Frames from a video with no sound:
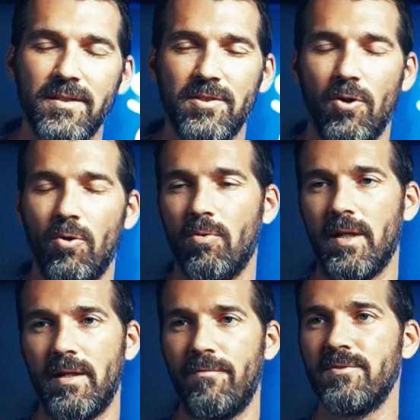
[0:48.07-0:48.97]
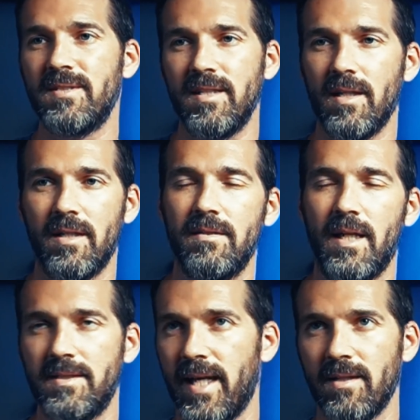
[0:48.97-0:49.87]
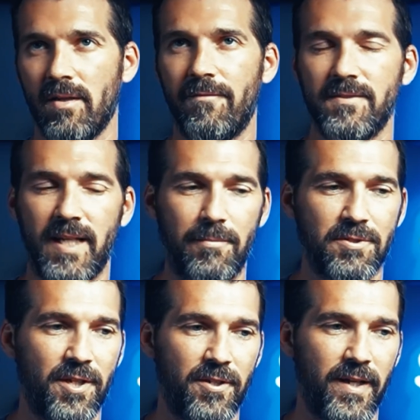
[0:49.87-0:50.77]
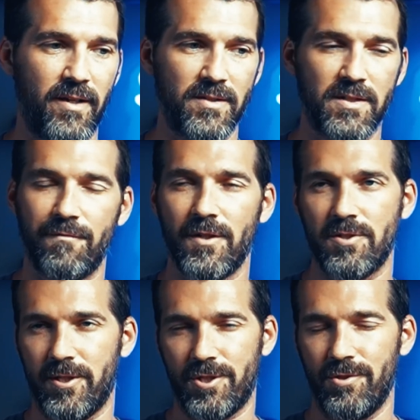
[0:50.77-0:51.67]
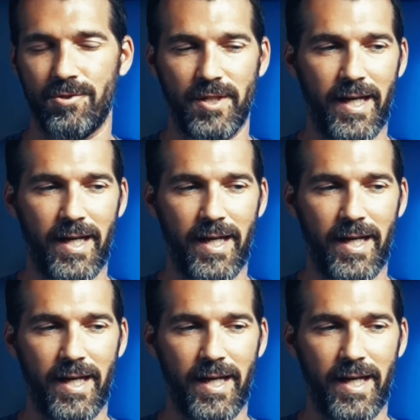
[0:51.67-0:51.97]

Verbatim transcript: So if you see a, a day in life of cybersecurity analyst, the first question you should